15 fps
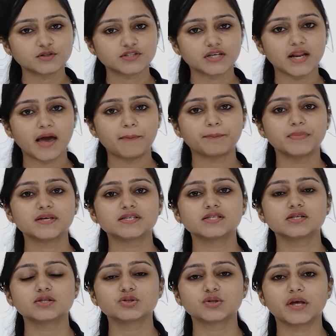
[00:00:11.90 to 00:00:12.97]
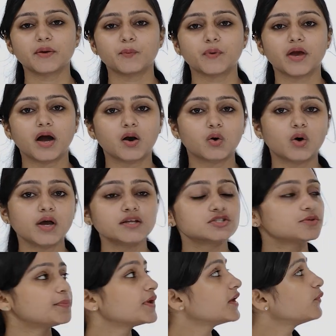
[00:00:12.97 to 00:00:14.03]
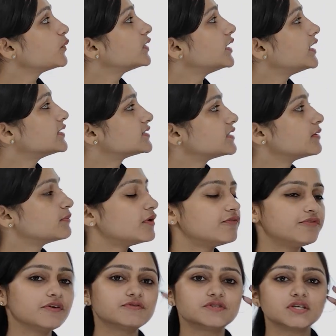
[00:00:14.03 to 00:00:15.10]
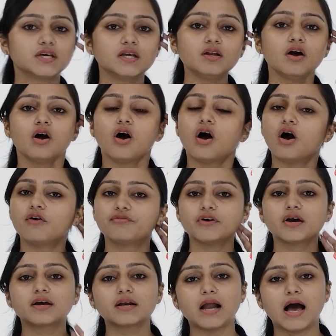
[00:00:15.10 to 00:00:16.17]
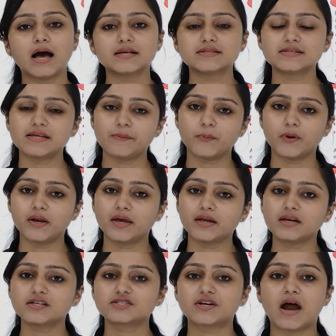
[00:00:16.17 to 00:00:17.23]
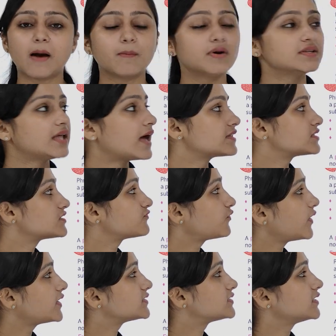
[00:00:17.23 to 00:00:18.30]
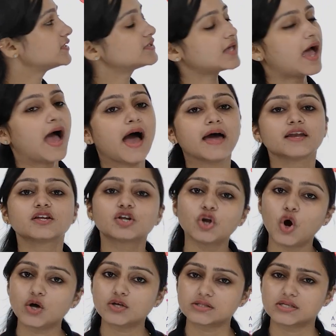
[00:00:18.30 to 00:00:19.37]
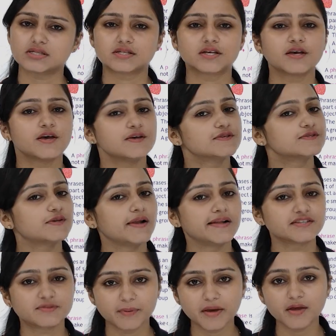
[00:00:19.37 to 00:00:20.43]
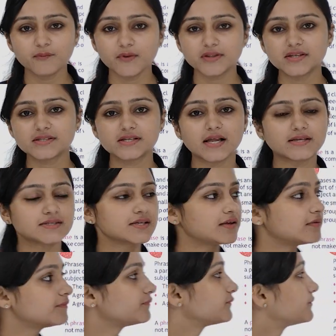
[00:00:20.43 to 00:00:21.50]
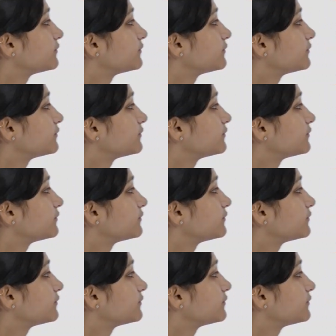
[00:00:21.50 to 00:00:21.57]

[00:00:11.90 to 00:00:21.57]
fit and happy. So today we are going to begin with the lesson number 15 of your class 7 English grammar, that is phrases and clauses. So let's begin with this lesson.